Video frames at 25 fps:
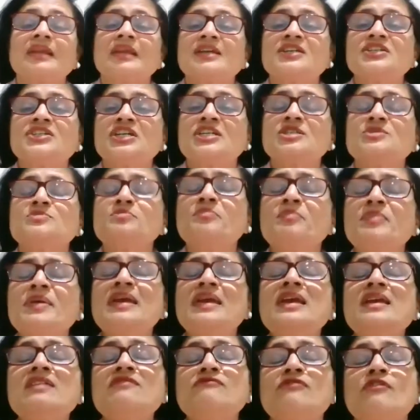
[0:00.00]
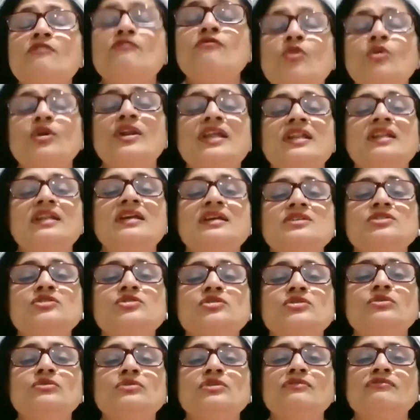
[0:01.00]
She has been for 14 years
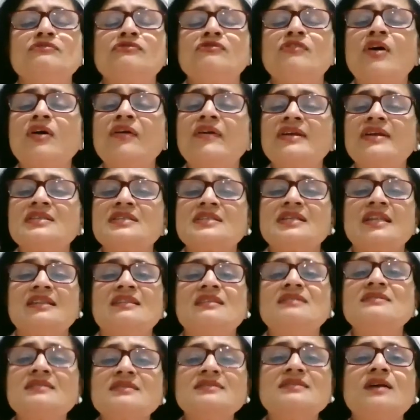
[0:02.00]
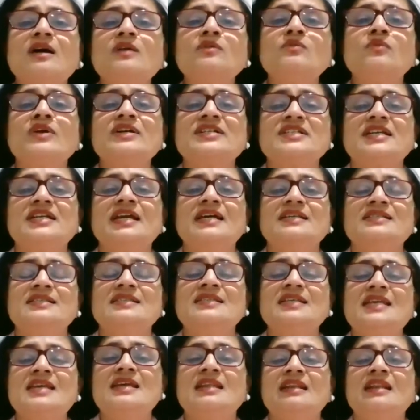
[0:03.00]
through the forest, and this is not what she has
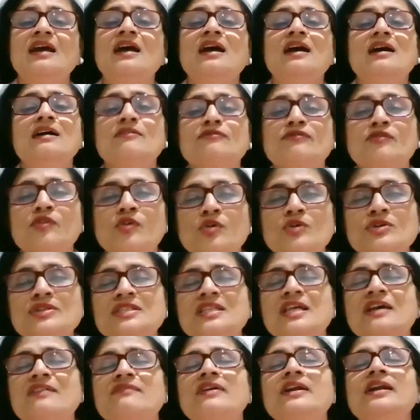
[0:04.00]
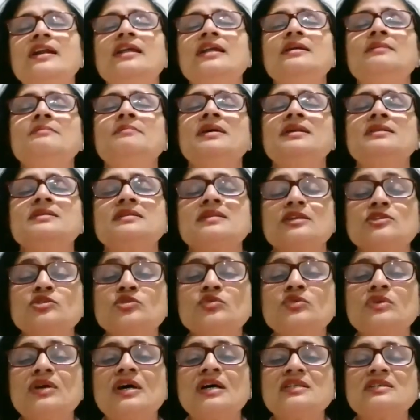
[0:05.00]
seen. Of course, there were demons,
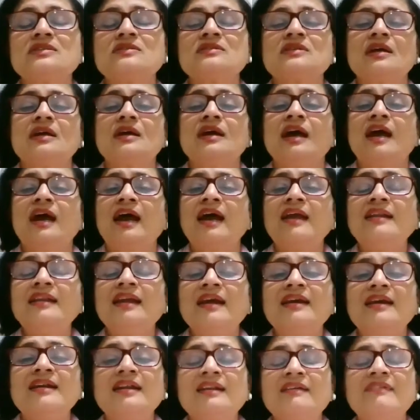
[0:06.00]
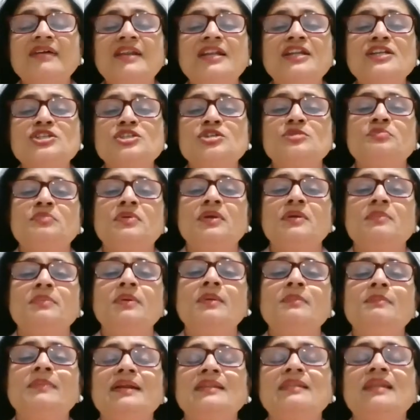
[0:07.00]
asuras, and negative energy
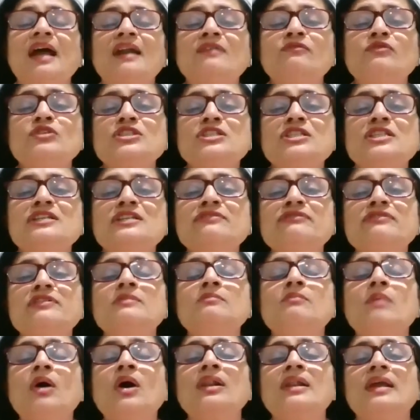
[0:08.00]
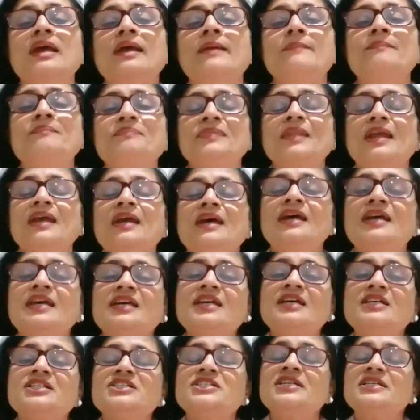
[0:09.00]
people, but that was a different ball game.
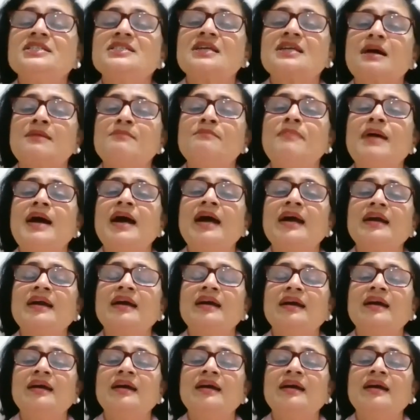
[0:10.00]
Here she has come back